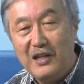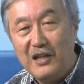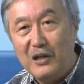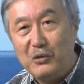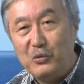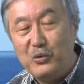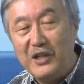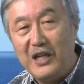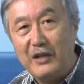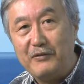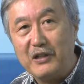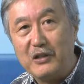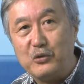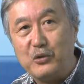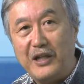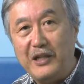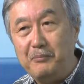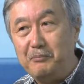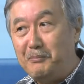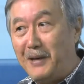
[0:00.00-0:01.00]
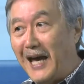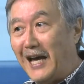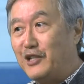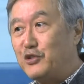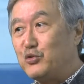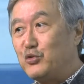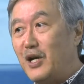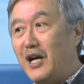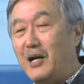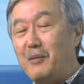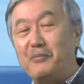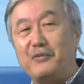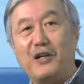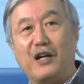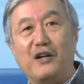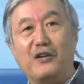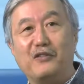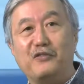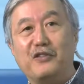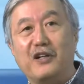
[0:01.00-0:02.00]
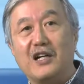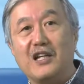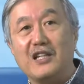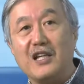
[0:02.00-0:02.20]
We have a great backdrop of